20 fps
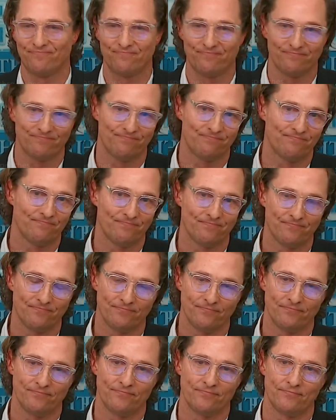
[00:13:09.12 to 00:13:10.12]

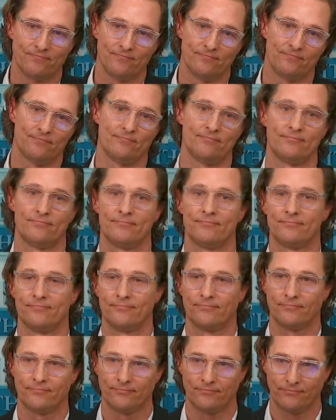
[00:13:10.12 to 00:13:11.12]

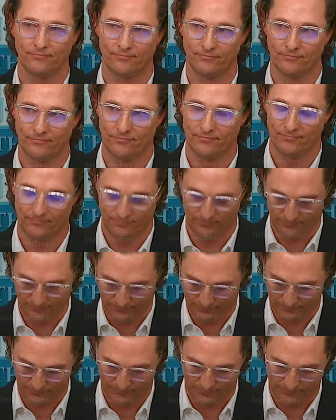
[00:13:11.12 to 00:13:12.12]

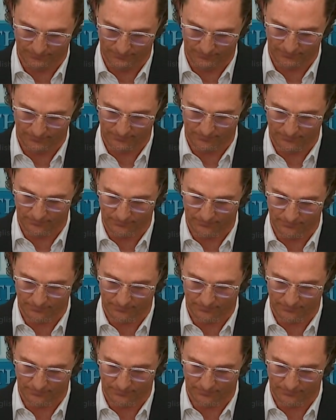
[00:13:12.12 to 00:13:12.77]
No one is speaking in this clip.